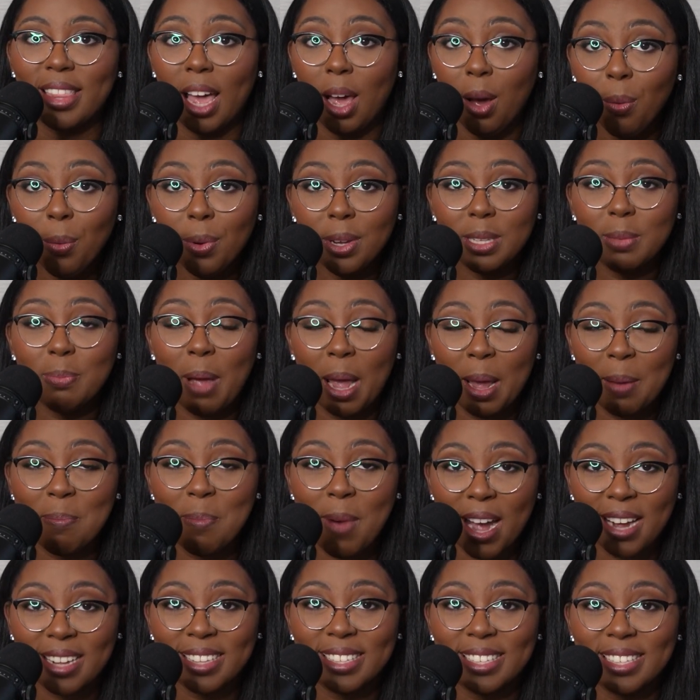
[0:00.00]
That was my
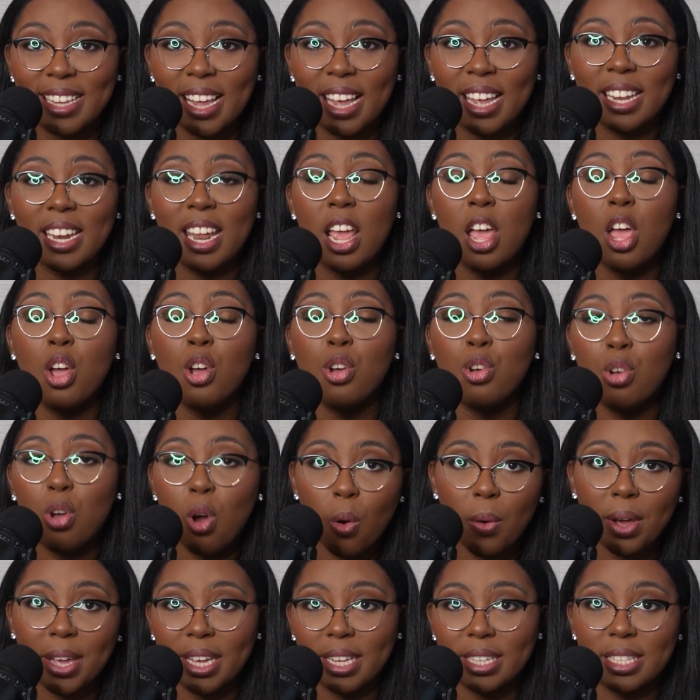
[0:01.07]
mindset
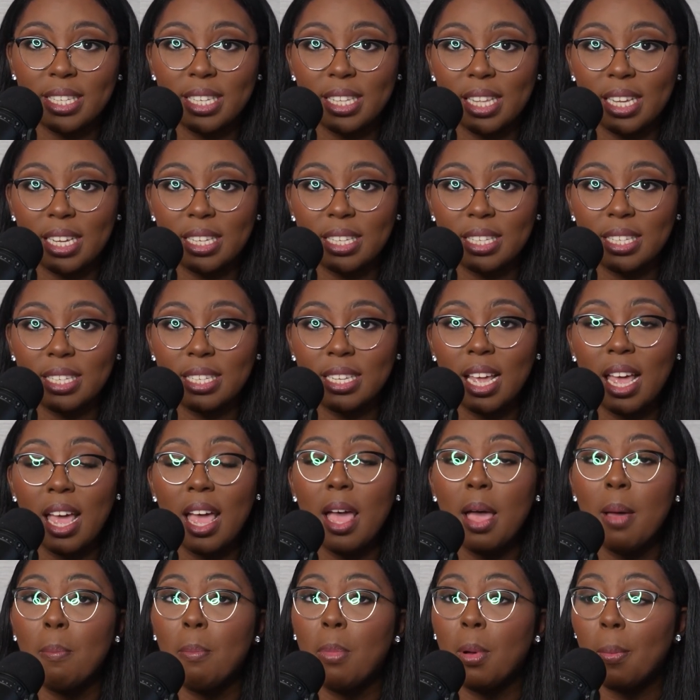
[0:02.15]
going into this,
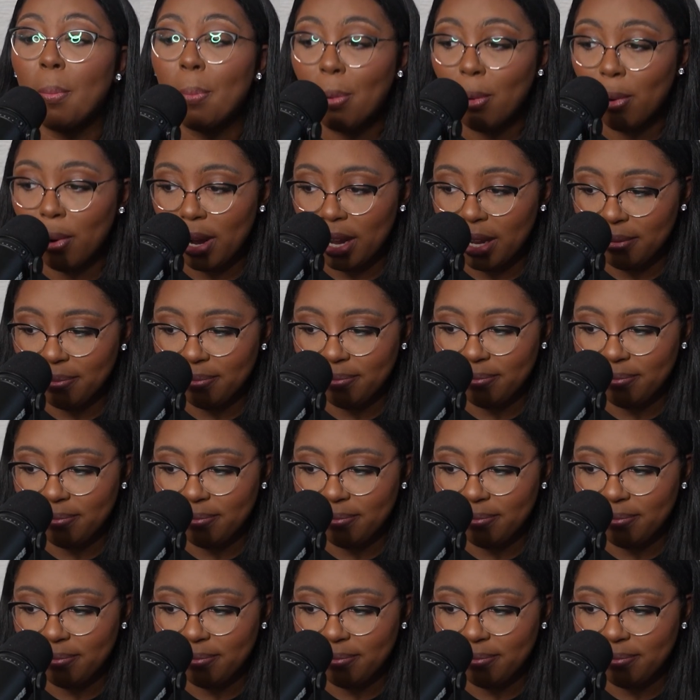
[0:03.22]
but boy,